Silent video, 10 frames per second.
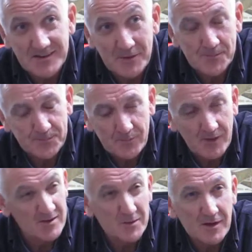No,
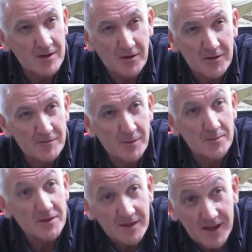I can't even
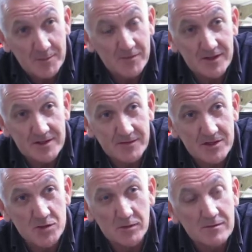remember the name of the individual.